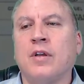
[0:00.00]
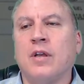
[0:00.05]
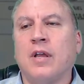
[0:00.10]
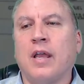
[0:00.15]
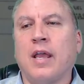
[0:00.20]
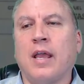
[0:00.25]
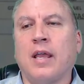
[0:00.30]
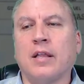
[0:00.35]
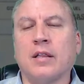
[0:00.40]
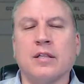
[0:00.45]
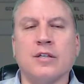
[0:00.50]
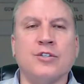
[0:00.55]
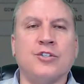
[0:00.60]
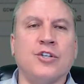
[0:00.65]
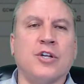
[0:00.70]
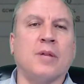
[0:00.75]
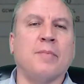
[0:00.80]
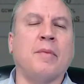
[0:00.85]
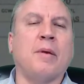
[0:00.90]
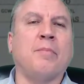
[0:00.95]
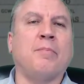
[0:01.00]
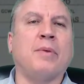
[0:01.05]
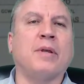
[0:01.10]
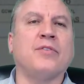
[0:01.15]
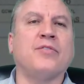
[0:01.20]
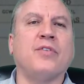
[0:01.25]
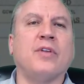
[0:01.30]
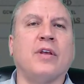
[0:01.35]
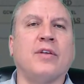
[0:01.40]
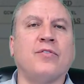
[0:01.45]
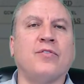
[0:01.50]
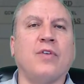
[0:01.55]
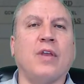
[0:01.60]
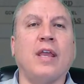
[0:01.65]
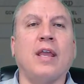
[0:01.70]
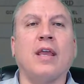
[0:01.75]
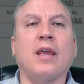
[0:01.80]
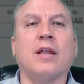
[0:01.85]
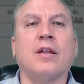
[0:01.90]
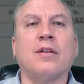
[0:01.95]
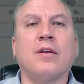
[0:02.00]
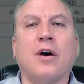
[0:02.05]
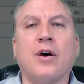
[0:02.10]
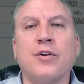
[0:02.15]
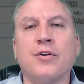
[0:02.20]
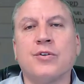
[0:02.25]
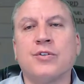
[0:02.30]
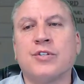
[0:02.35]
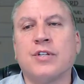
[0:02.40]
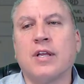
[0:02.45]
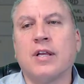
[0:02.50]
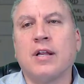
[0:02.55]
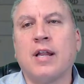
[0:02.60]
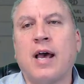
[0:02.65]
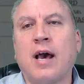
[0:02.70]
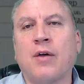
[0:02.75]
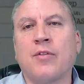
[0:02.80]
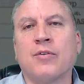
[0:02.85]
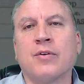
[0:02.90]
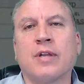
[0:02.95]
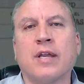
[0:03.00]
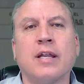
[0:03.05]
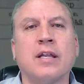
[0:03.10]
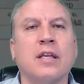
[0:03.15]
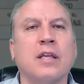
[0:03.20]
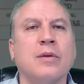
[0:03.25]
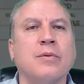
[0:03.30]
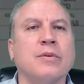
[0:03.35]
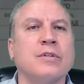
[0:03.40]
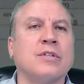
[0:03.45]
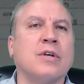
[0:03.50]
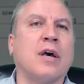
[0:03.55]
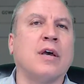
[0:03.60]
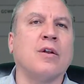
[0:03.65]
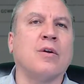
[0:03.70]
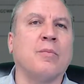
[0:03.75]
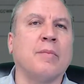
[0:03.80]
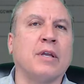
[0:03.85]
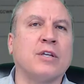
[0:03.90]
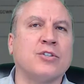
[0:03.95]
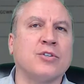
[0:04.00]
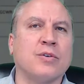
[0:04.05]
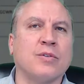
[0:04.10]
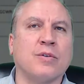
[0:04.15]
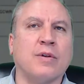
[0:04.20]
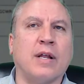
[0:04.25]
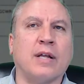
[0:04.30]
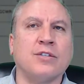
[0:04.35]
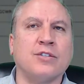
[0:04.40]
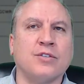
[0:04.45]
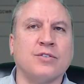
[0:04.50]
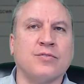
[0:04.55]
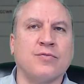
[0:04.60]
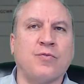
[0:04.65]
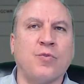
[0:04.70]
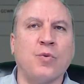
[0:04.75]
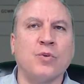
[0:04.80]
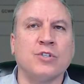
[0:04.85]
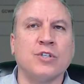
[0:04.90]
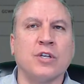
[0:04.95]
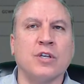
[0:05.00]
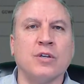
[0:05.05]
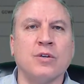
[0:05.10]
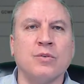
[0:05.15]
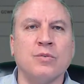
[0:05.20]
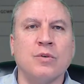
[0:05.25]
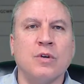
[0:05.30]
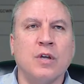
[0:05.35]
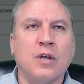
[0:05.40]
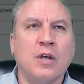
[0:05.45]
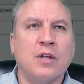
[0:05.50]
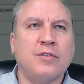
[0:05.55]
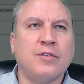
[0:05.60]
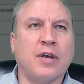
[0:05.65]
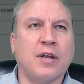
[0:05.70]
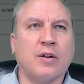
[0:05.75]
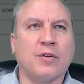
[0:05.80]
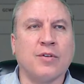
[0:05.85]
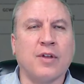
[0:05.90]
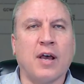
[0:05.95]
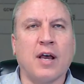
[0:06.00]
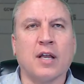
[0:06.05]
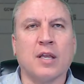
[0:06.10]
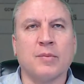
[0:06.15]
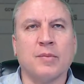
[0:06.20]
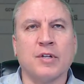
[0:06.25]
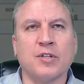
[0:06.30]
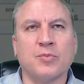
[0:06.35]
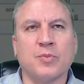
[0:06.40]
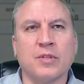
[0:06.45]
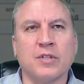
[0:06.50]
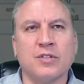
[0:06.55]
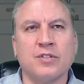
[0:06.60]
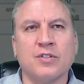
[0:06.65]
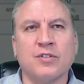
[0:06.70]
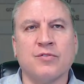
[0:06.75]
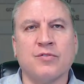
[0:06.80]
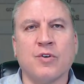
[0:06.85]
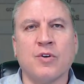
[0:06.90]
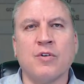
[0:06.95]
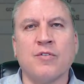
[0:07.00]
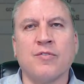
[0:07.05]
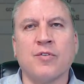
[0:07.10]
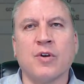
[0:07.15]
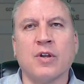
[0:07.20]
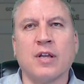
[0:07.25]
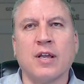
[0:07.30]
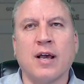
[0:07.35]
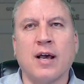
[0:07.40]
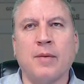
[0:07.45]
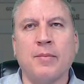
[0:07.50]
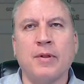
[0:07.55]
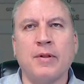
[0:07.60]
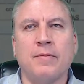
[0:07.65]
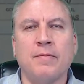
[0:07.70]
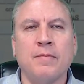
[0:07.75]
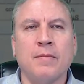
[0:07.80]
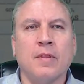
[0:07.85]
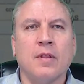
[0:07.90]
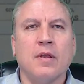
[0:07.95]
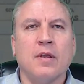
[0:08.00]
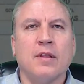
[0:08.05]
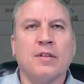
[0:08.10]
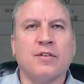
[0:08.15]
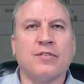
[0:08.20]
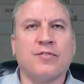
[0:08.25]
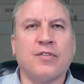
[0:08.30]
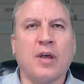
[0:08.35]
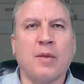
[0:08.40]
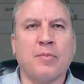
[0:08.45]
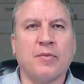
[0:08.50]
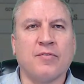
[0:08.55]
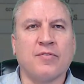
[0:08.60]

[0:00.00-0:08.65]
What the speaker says: a legitimate business, and understand how they're getting you a title. Make sure they're not just forging you title documents. But this is very, very common. This type of